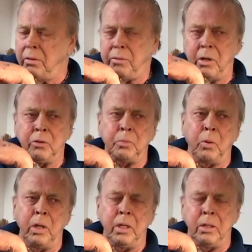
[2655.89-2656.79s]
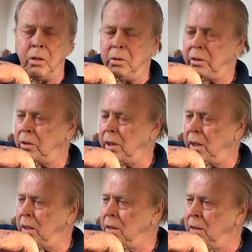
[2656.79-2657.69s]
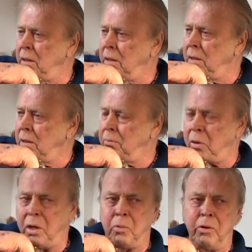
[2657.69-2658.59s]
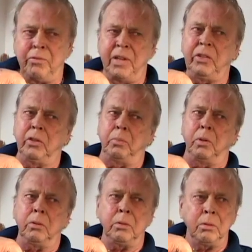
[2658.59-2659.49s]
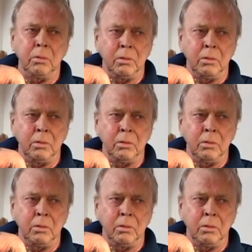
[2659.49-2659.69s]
Fells Point known as the uh, Baltimore Fencibles,